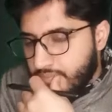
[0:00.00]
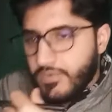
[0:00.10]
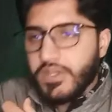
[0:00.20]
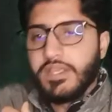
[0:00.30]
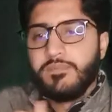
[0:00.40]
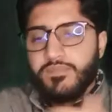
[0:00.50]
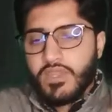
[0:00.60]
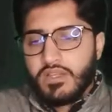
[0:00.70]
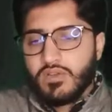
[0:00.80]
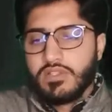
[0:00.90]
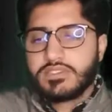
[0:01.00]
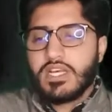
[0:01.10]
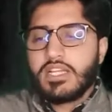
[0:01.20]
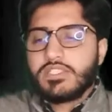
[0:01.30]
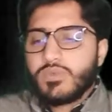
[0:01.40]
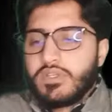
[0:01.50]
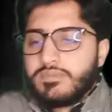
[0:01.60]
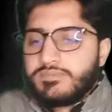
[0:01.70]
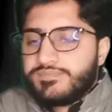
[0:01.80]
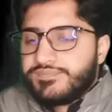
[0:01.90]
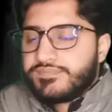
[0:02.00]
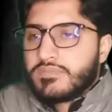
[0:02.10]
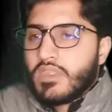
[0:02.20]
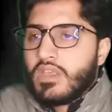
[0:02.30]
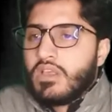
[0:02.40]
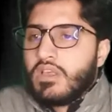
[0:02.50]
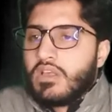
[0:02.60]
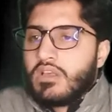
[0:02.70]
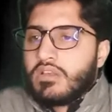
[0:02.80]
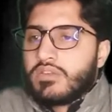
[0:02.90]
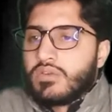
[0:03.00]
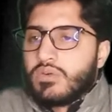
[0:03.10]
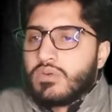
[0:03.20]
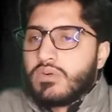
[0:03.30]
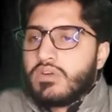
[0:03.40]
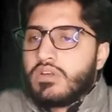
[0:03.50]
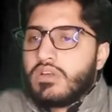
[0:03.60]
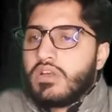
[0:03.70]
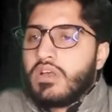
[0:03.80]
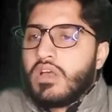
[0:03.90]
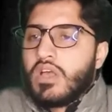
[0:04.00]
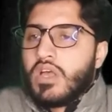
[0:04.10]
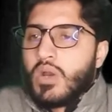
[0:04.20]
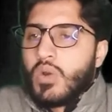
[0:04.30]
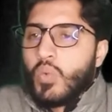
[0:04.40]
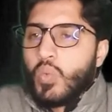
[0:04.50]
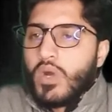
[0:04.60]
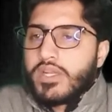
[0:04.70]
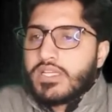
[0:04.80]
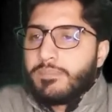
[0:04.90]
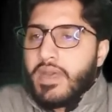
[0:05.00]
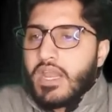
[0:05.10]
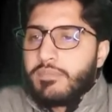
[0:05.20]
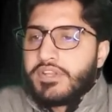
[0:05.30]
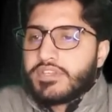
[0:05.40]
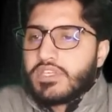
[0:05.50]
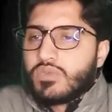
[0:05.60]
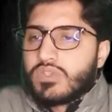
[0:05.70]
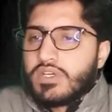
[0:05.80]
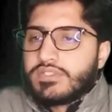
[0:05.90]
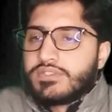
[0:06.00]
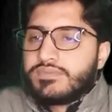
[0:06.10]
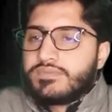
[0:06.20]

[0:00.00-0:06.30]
Okay, so let's start this one. So what are the parameters given to us?